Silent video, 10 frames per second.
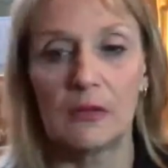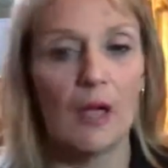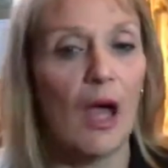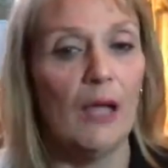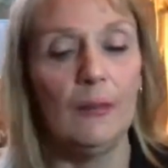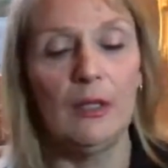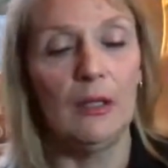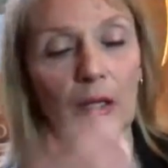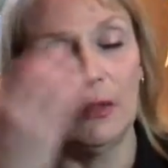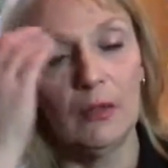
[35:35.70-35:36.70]
time
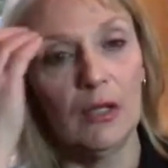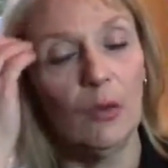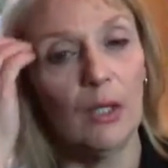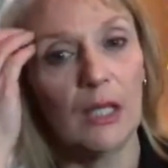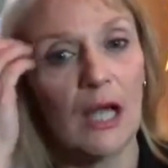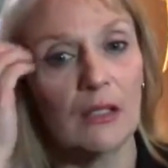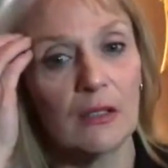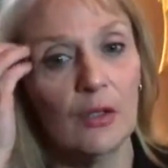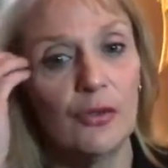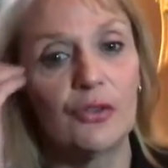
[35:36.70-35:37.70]
here, when it
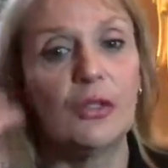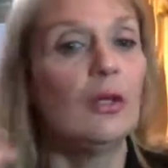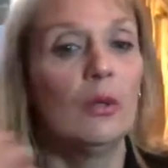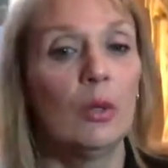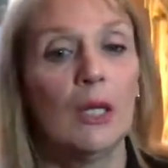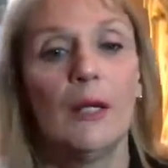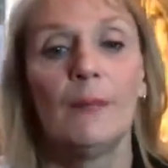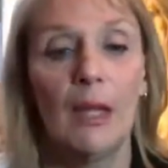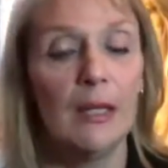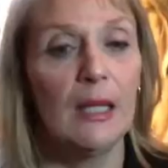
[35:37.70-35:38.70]
got close to,
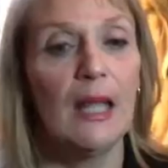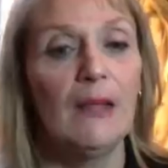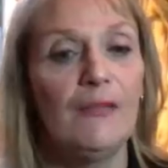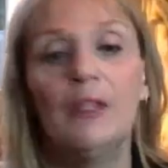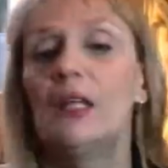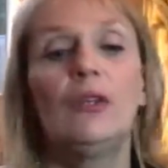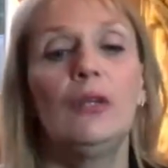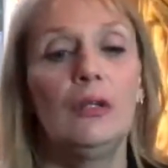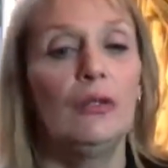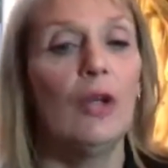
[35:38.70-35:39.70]
and again, I feel like
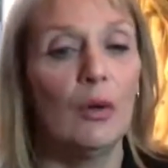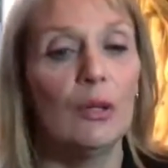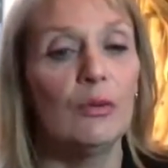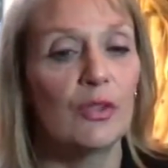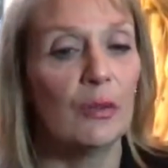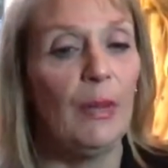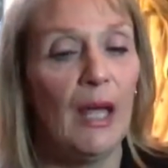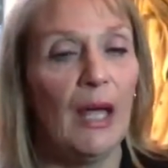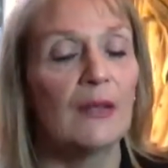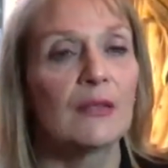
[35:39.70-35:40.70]
you didn't know he was going to
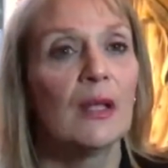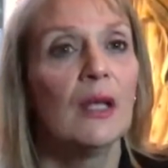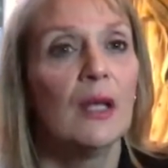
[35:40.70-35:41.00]
pass.